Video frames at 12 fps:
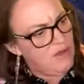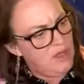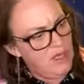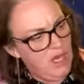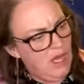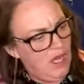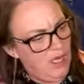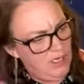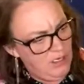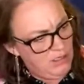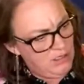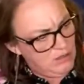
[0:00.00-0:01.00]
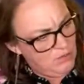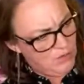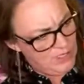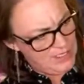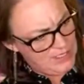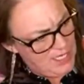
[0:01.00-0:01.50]
Yeah.
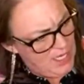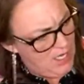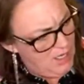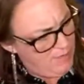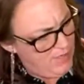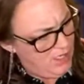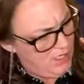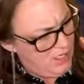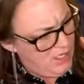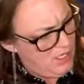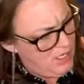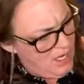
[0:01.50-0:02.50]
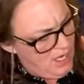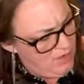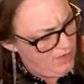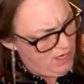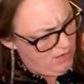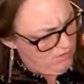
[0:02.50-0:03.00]
What is that? Hold
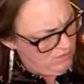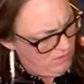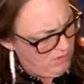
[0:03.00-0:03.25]
on.